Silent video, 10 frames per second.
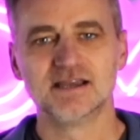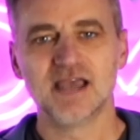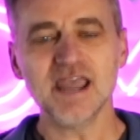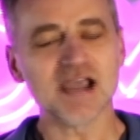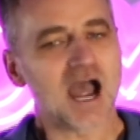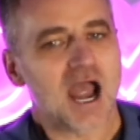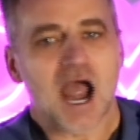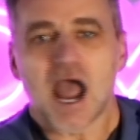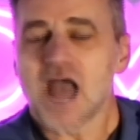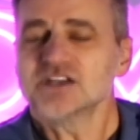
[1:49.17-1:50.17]
Hey,
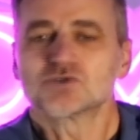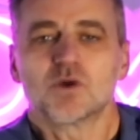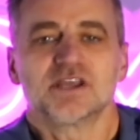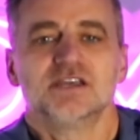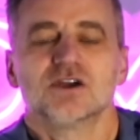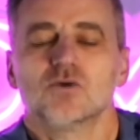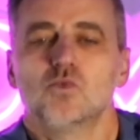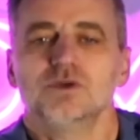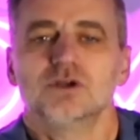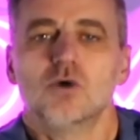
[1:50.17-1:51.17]
I just want to hear,
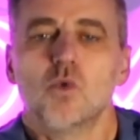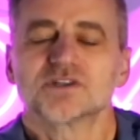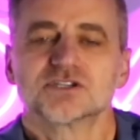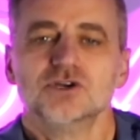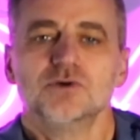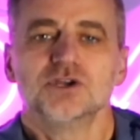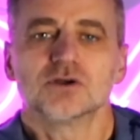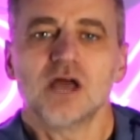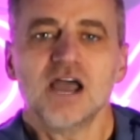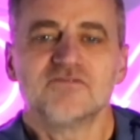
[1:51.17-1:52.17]
what's new in your
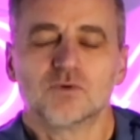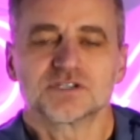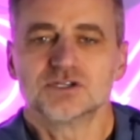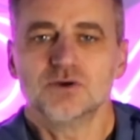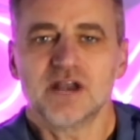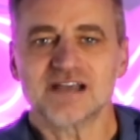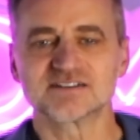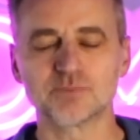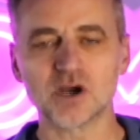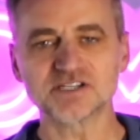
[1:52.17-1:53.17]
life? What's new at
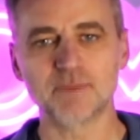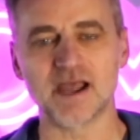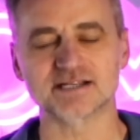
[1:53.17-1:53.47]
ActiveProspect?